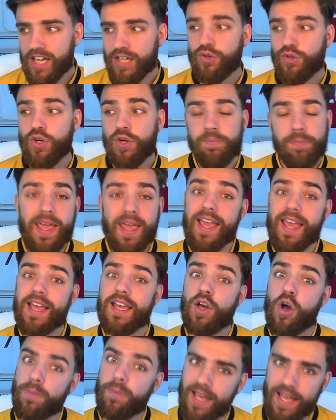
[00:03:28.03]
Group B,
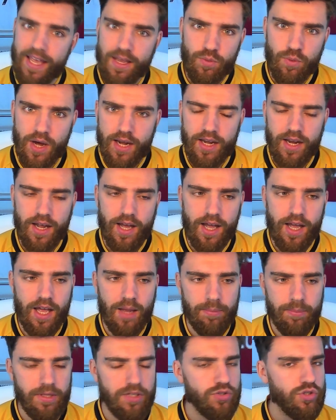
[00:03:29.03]
complicated one.
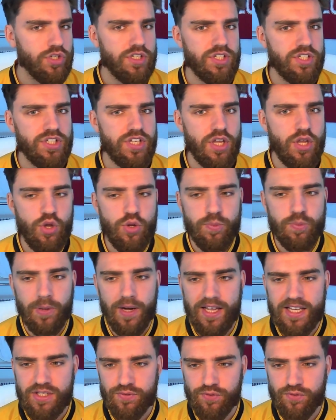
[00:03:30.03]
Be interesting to see who
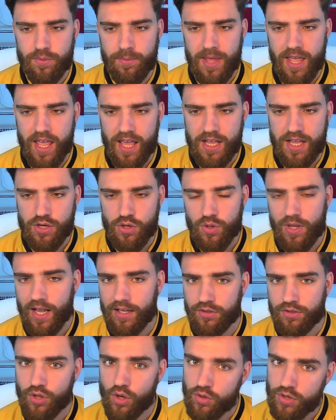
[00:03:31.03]
plays from a New
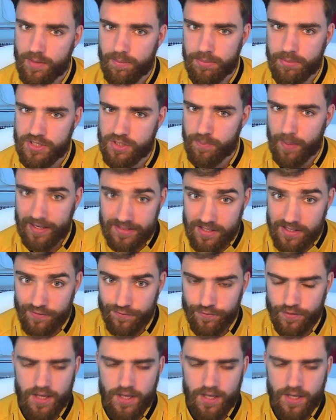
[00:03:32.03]
Caledonian perspective.